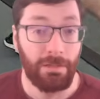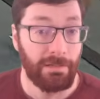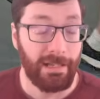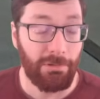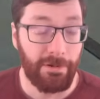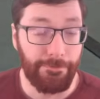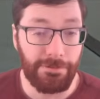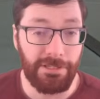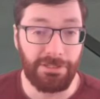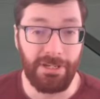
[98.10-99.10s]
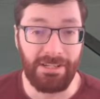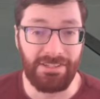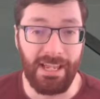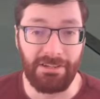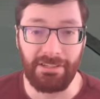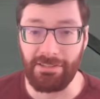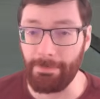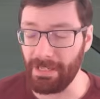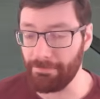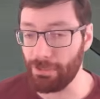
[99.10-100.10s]
Now, our first exchange is actually
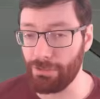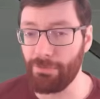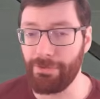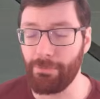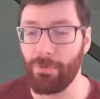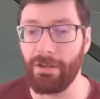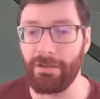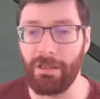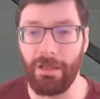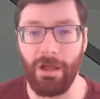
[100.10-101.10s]
something of a goofy one.